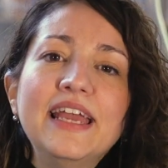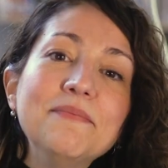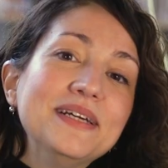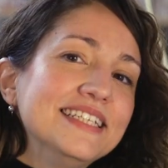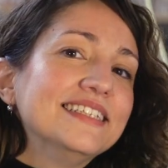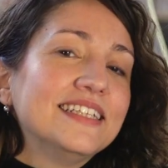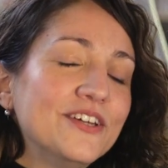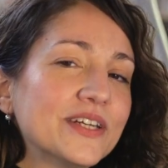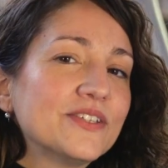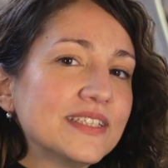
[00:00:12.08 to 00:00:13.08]
Imagine that
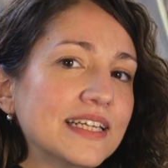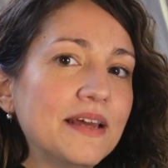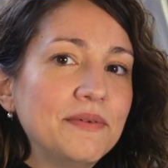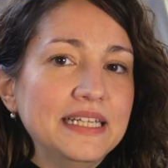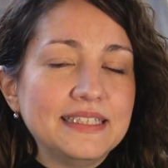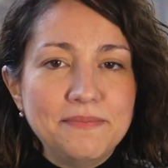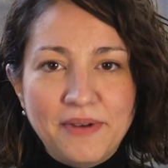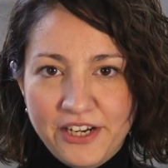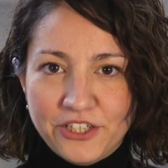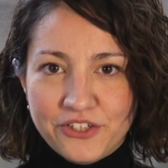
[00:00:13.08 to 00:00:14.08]
you're a sustainability
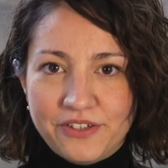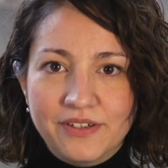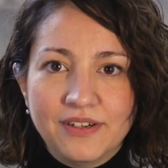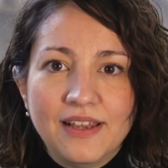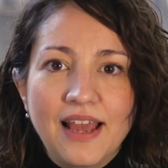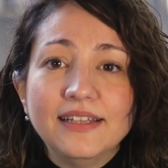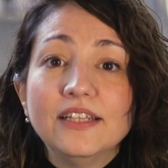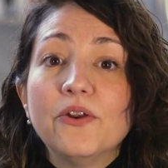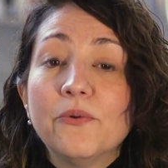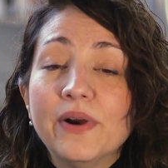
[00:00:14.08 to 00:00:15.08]
manager and
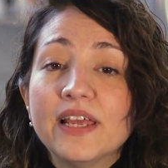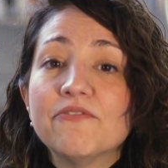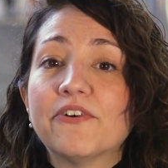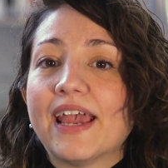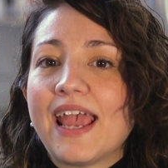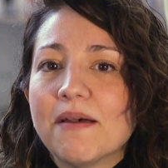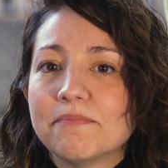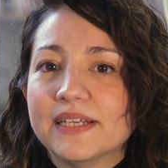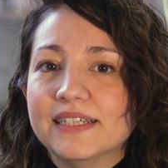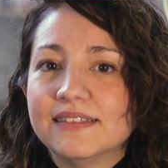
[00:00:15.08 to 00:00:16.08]
that you're working for a
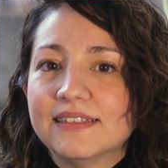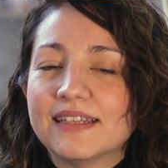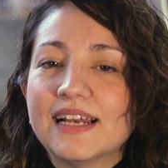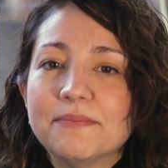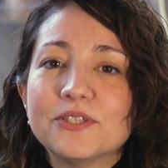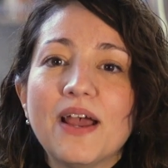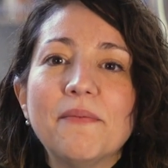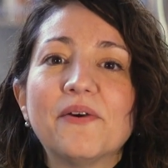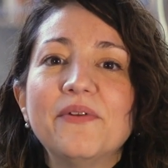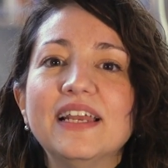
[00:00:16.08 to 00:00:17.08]
company that claims to
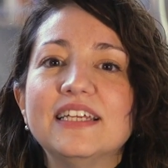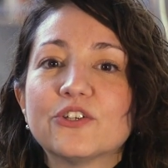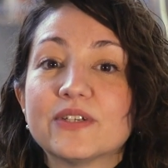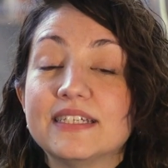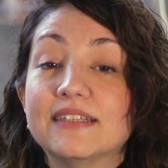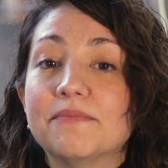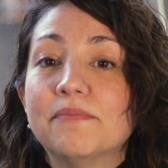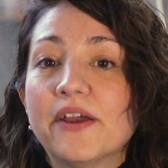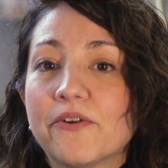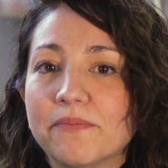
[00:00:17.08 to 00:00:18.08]
have a real interest in the
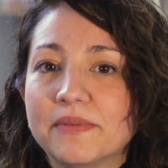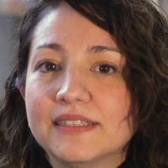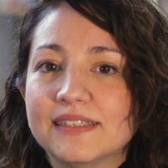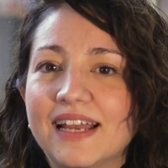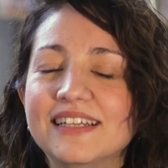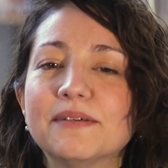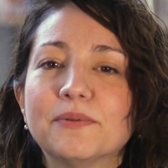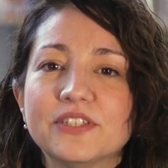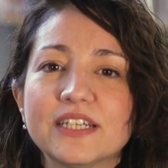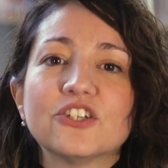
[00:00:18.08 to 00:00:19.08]
environment and in the
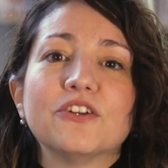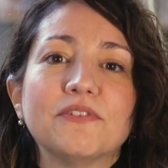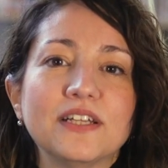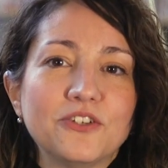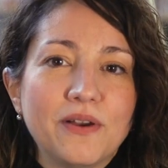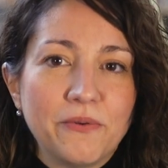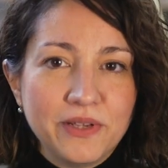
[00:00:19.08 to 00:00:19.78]
protection of natural